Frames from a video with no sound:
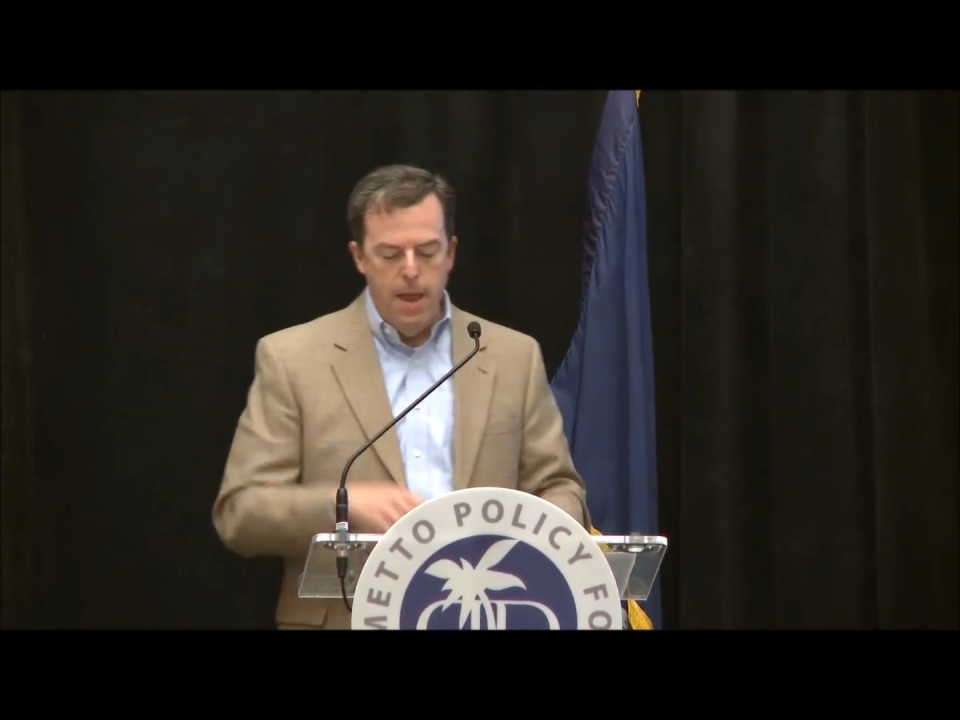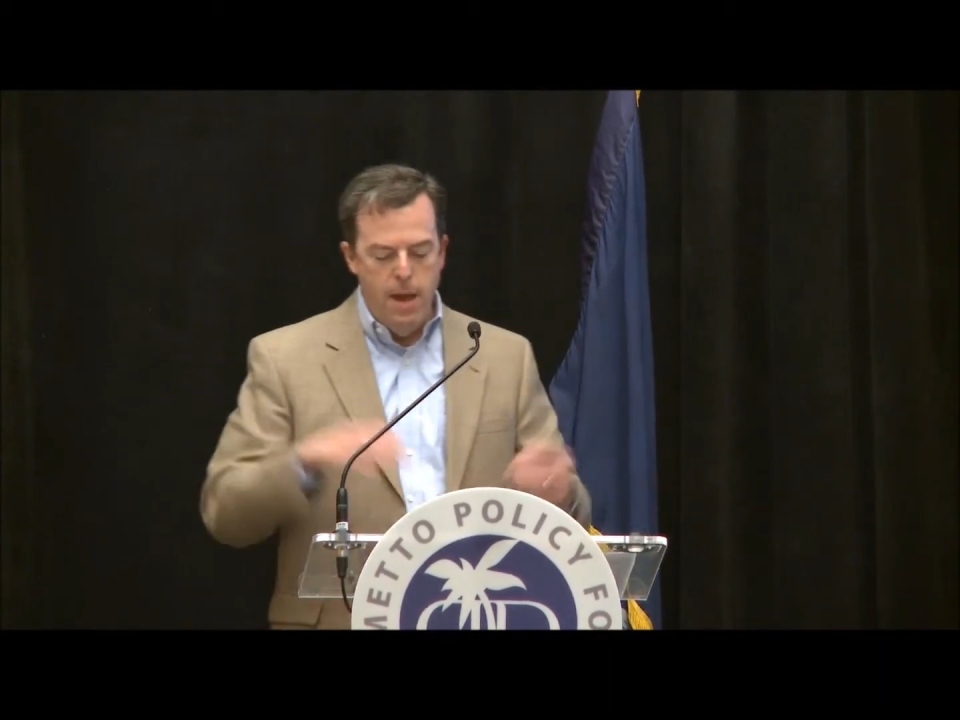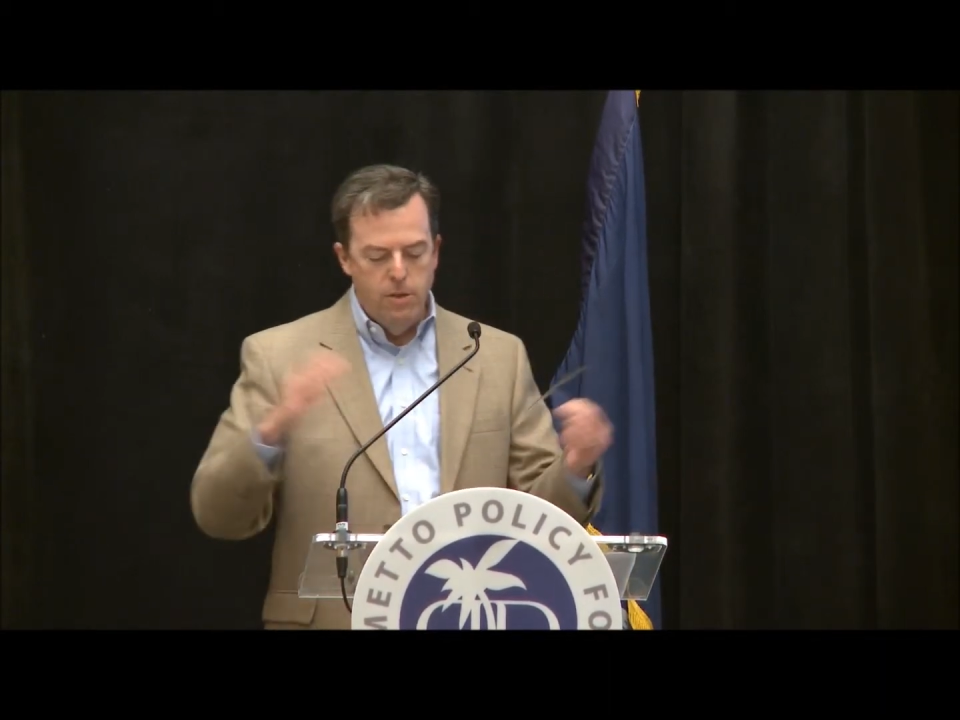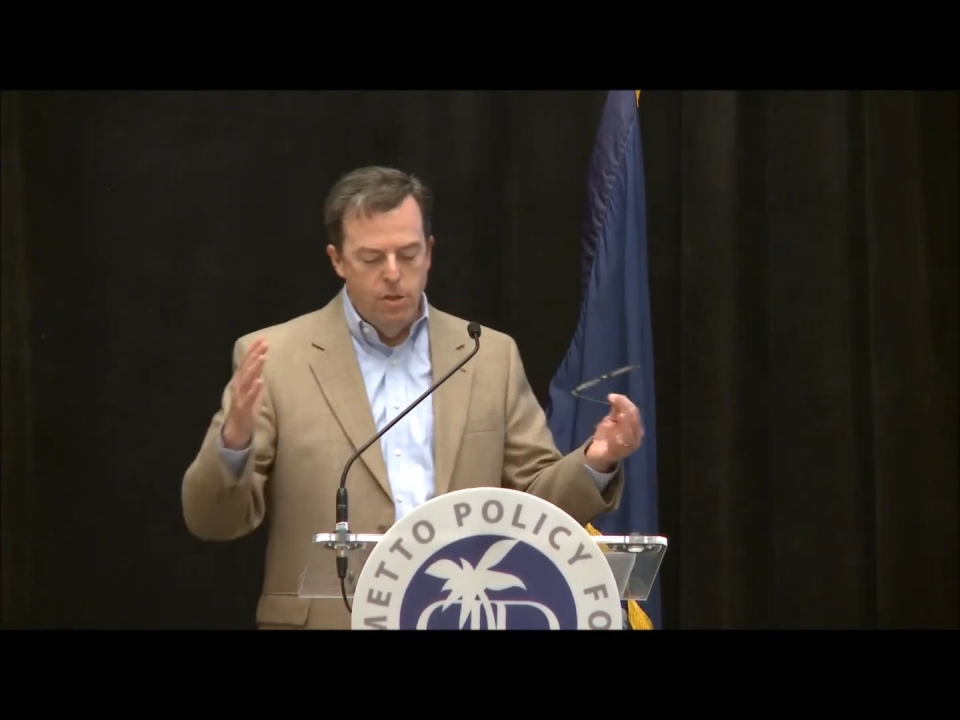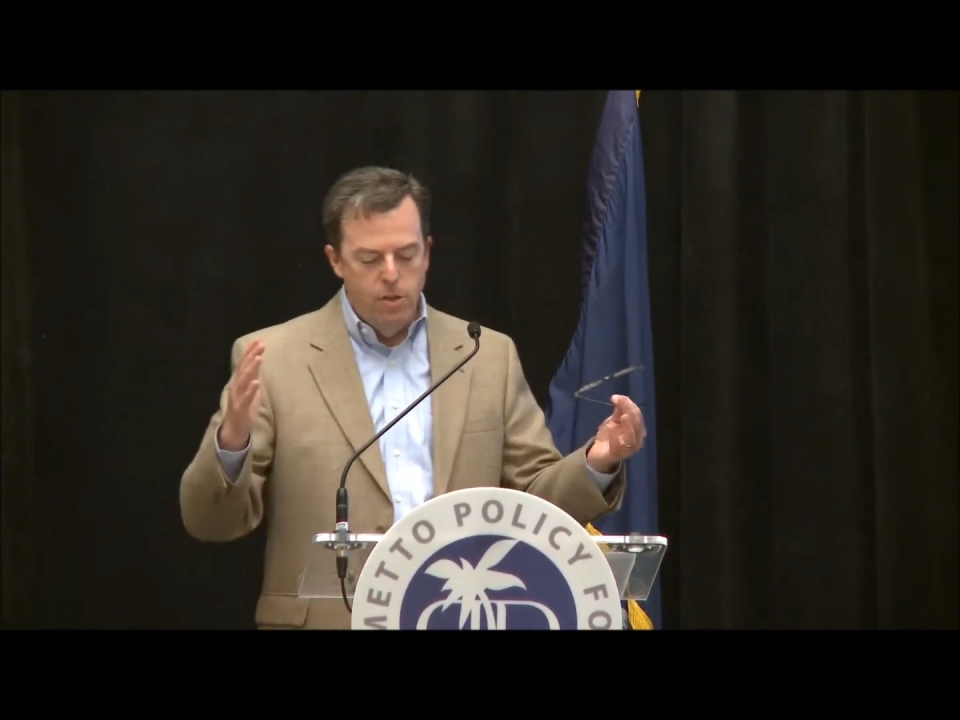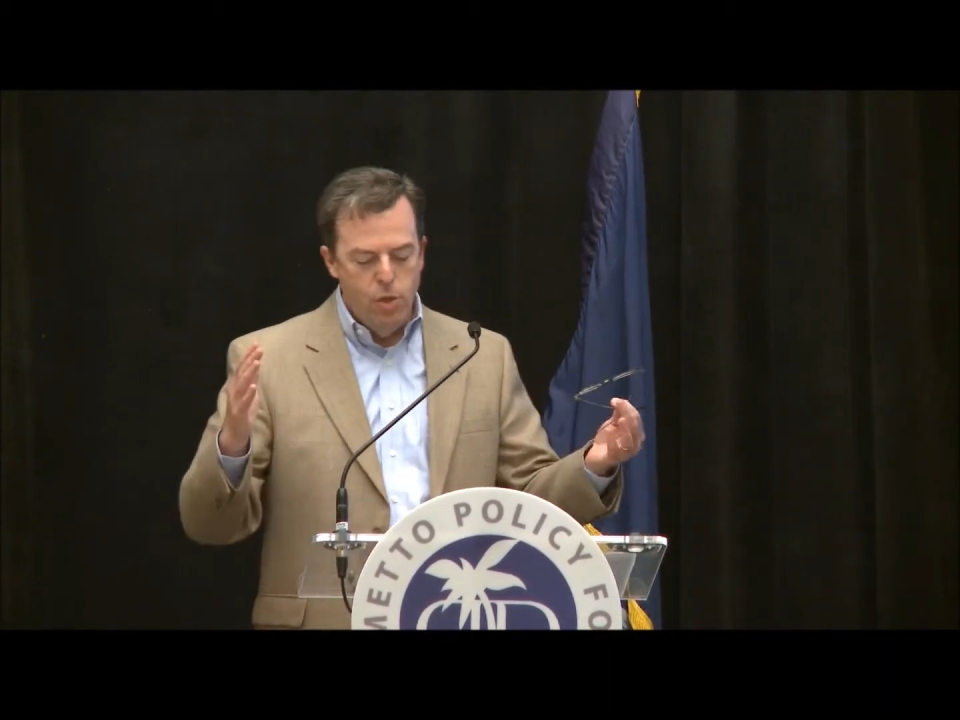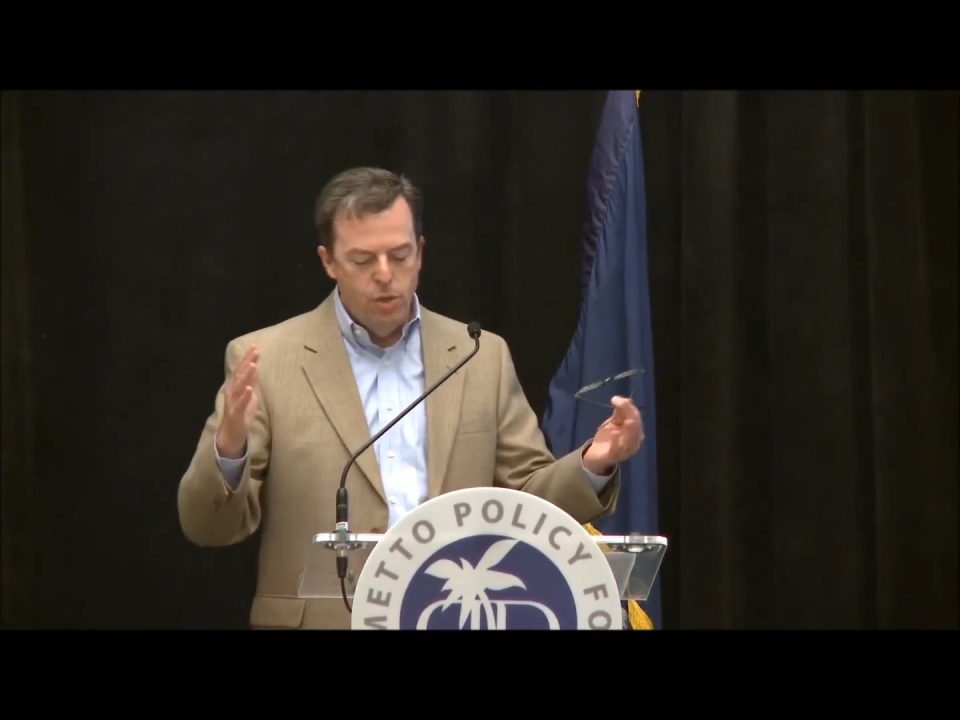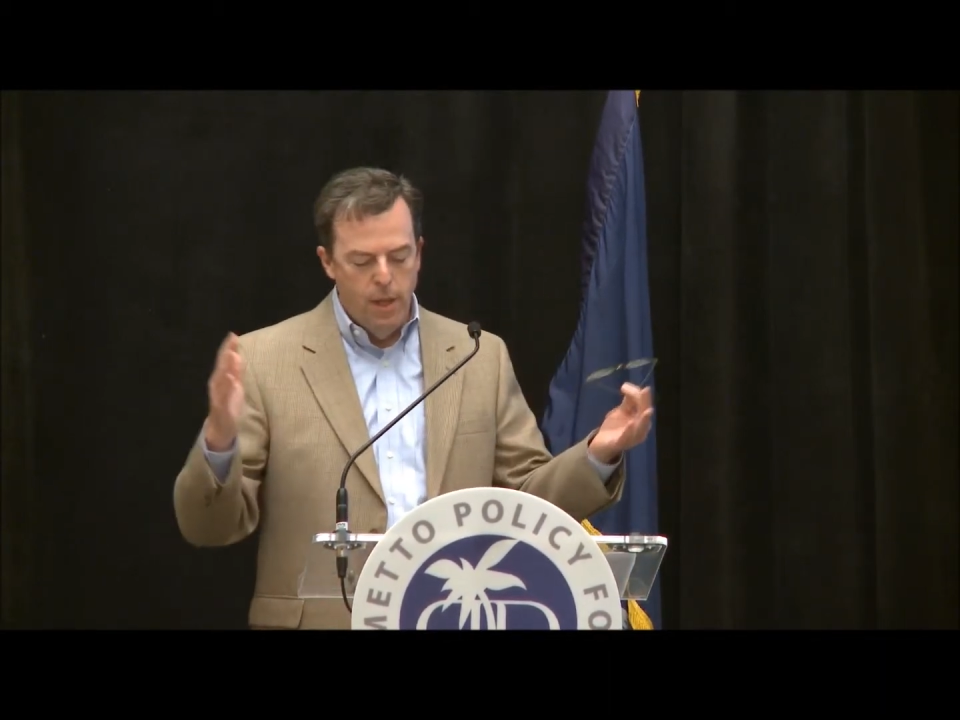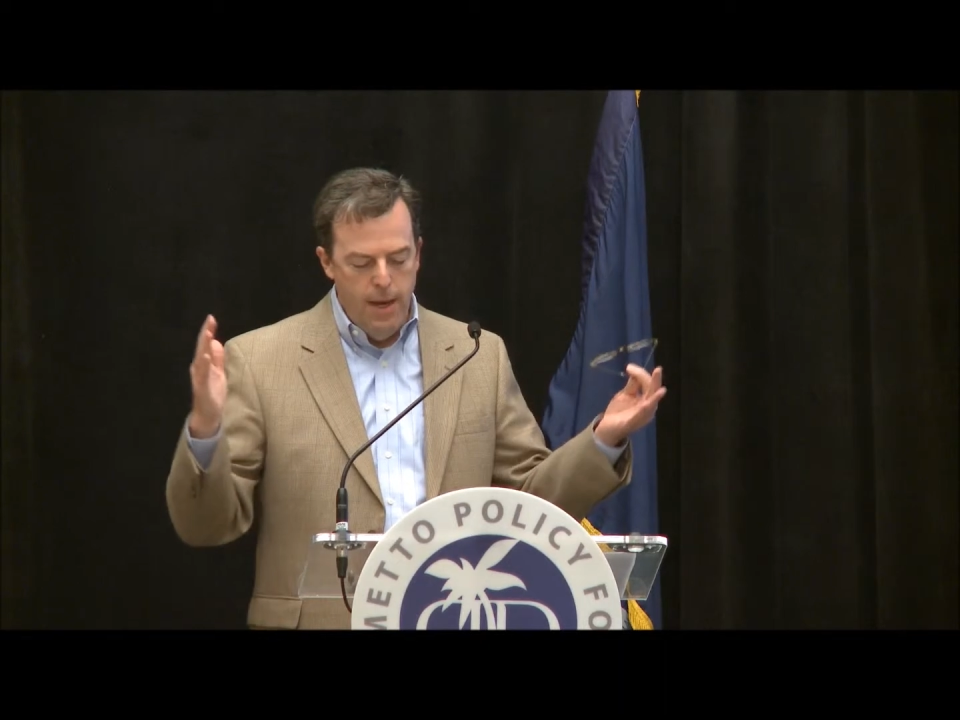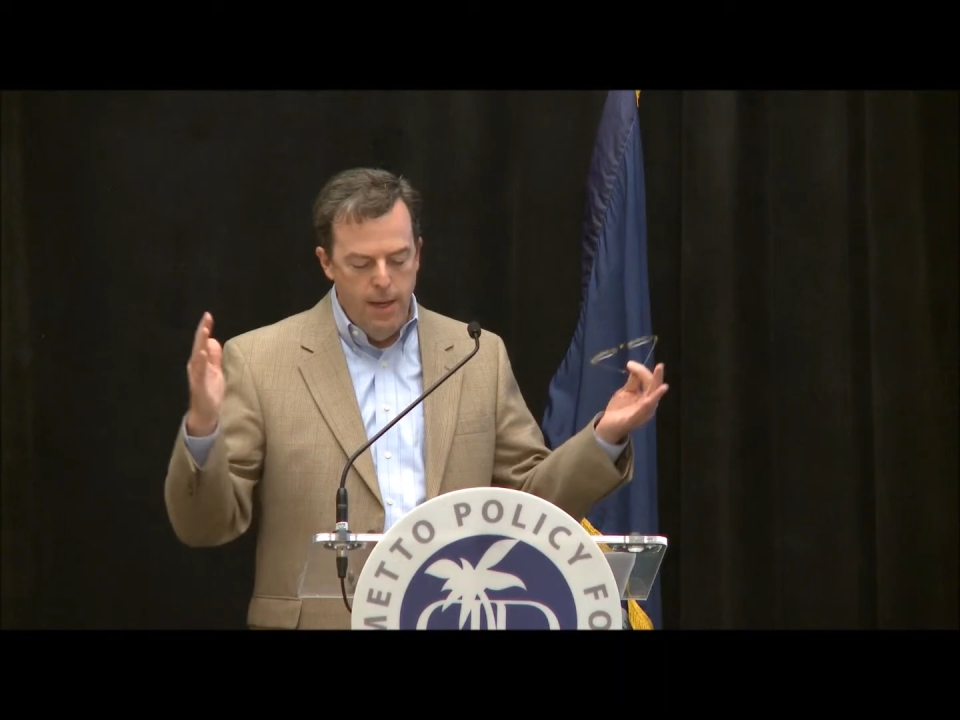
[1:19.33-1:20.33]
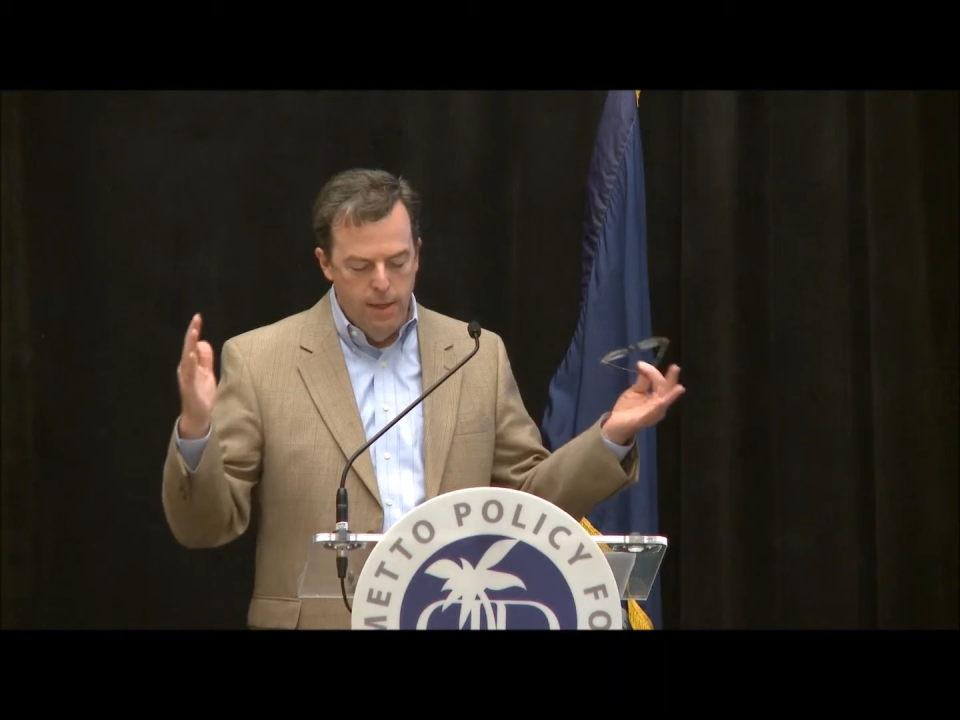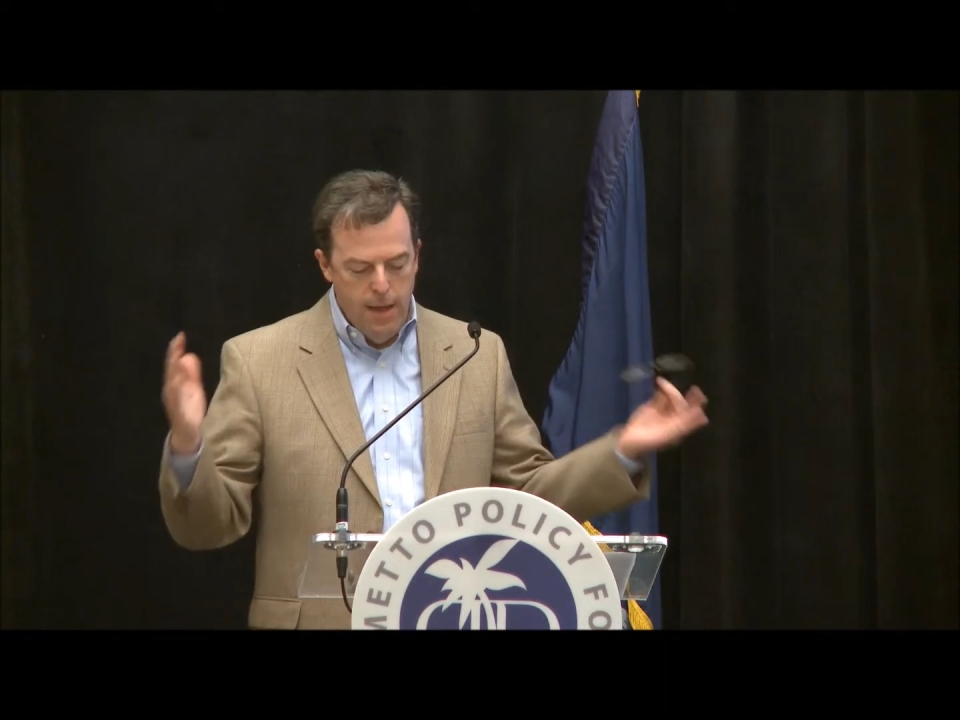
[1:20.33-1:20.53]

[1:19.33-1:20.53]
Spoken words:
an institution like